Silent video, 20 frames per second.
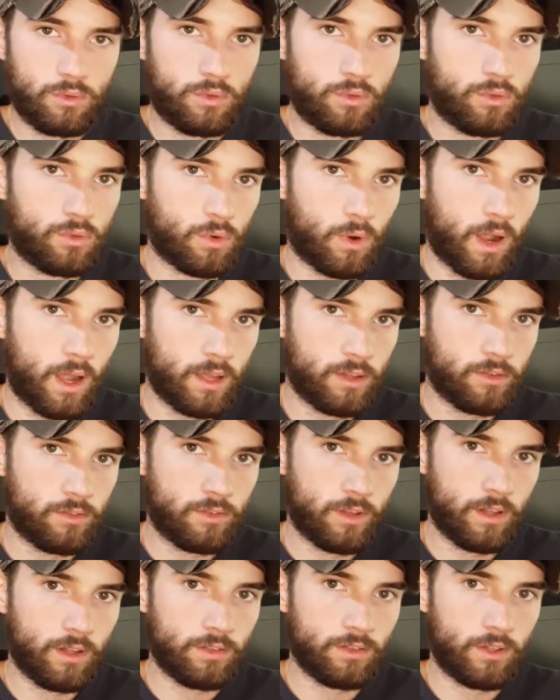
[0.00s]
try and
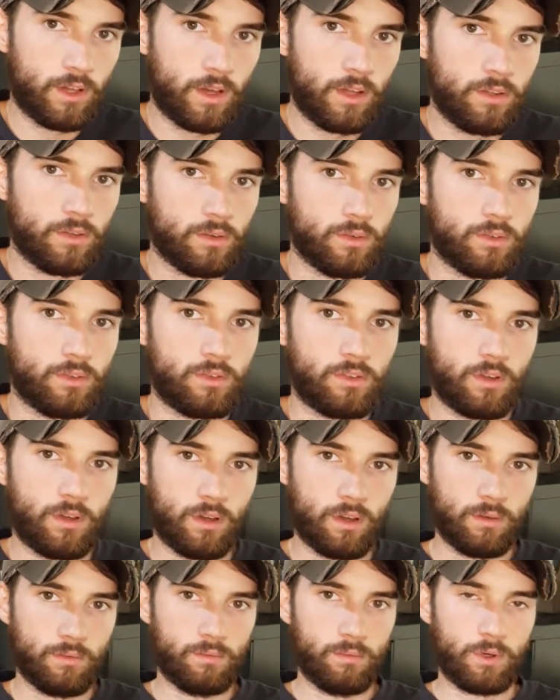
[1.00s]
sell it to others,
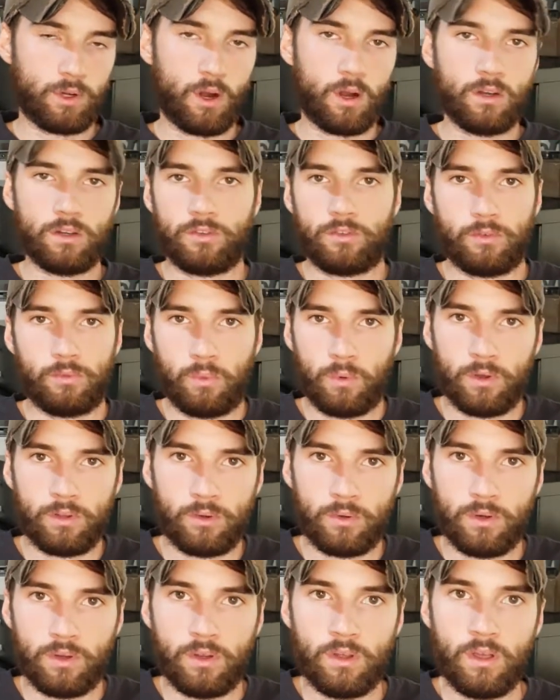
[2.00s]
regardless of
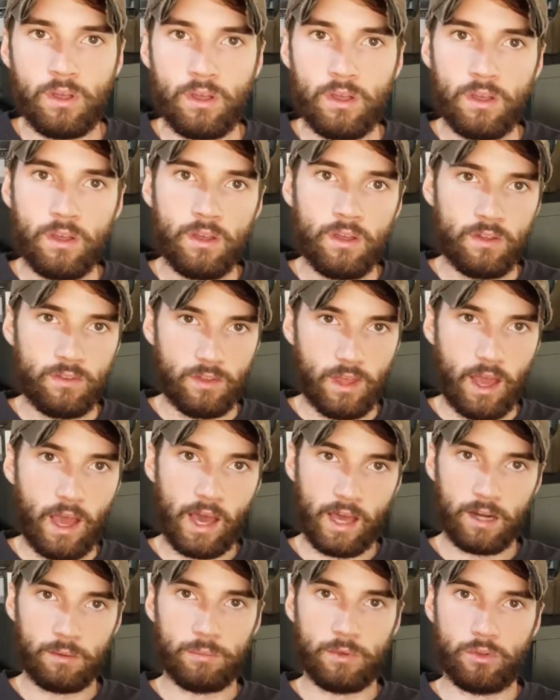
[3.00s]
whether the
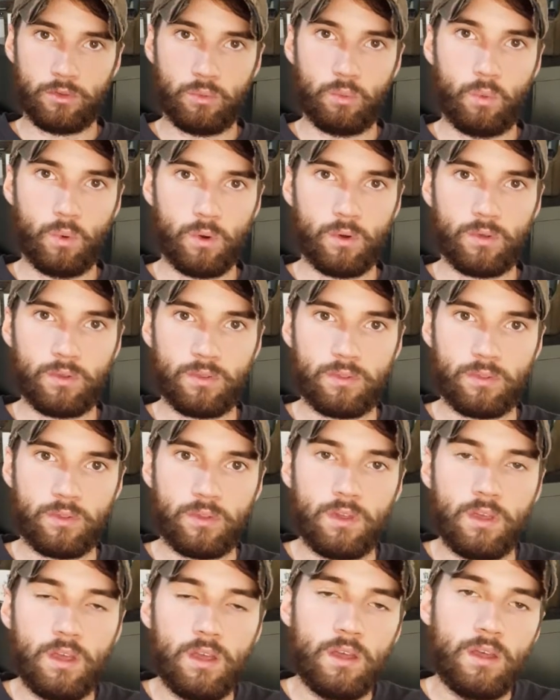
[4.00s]
item is worth
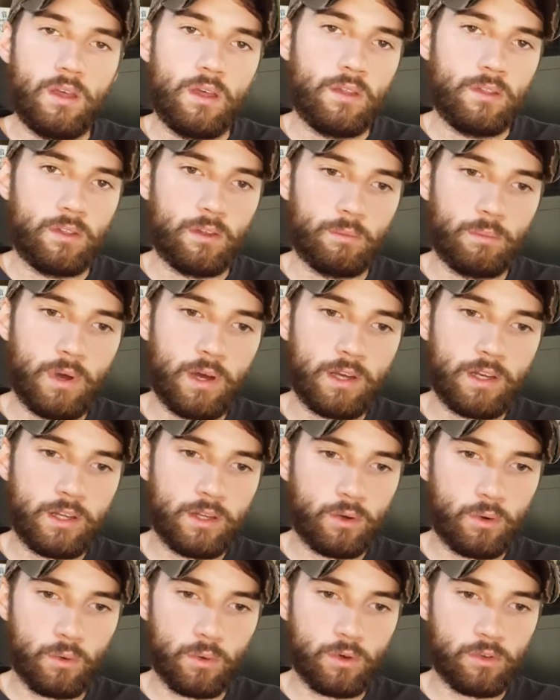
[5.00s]
the money
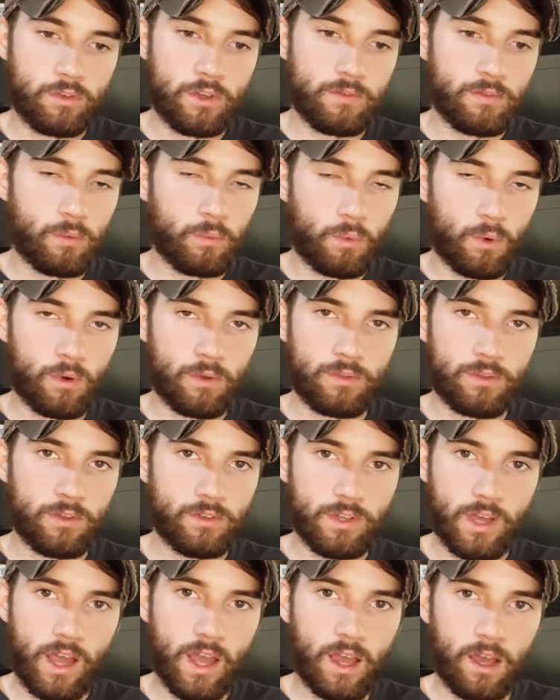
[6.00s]
or is even worth the
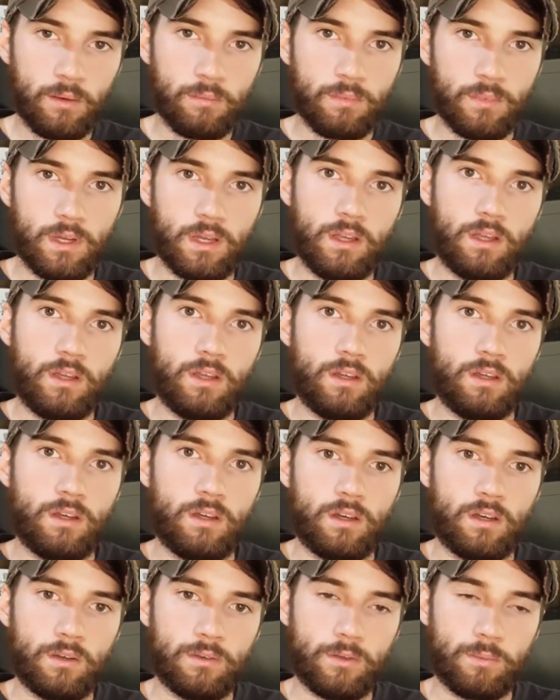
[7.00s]
time
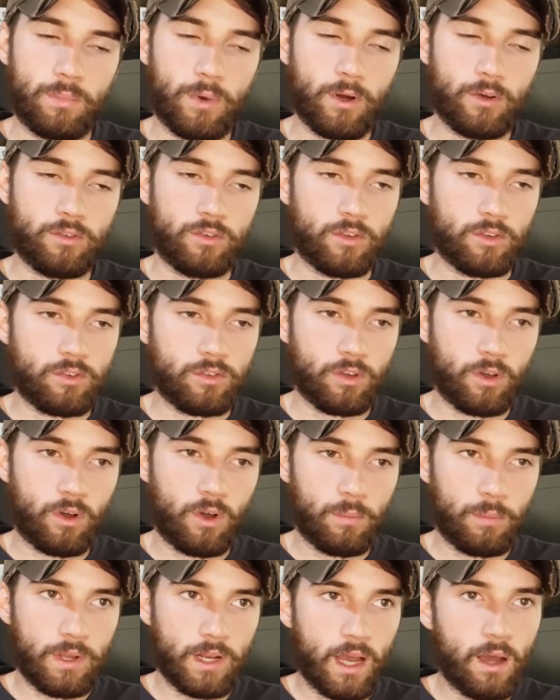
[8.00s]
to purchase. So, I
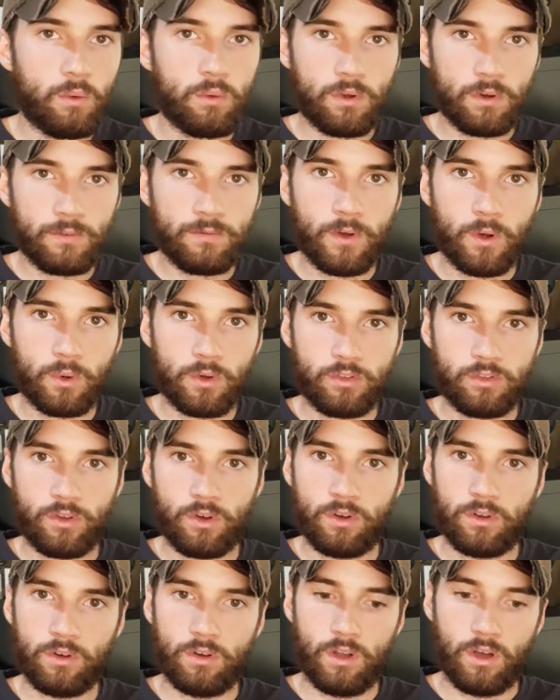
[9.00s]
mean, I want to focus
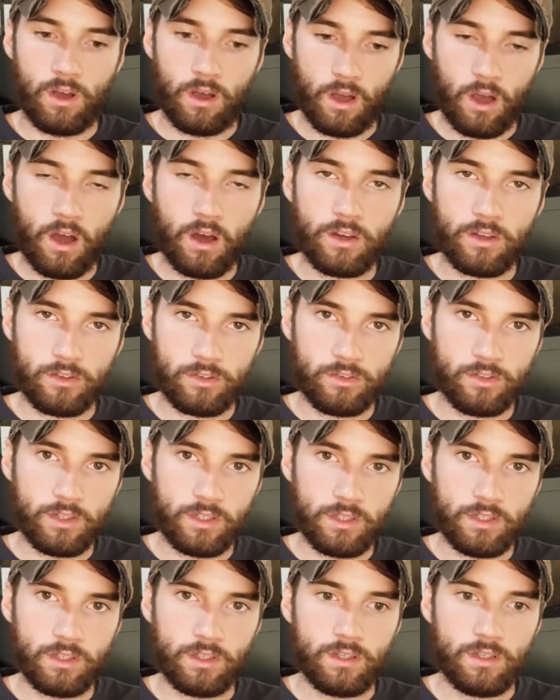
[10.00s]
on
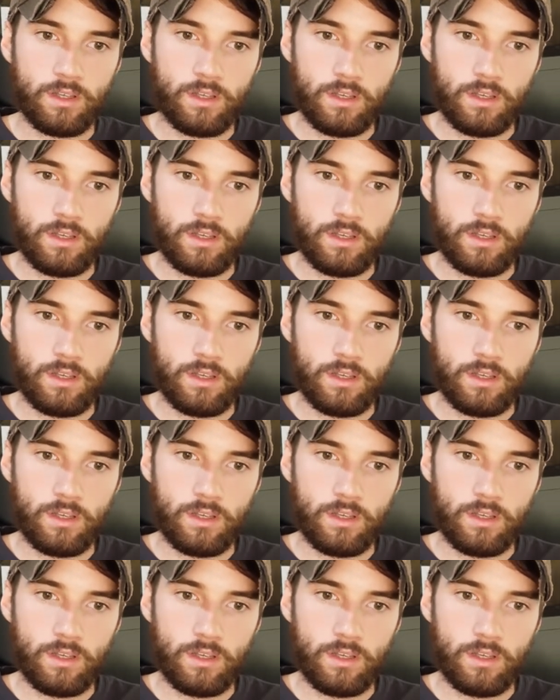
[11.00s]
honesty